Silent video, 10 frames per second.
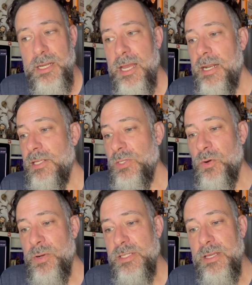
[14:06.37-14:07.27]
and as
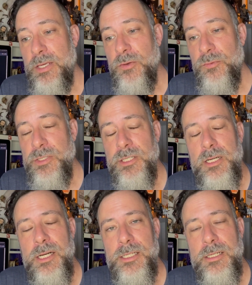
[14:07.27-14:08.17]
always, thank you for your
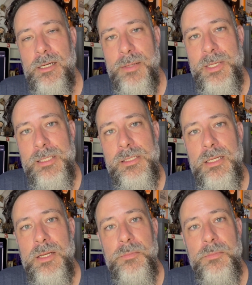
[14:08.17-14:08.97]
kind comments.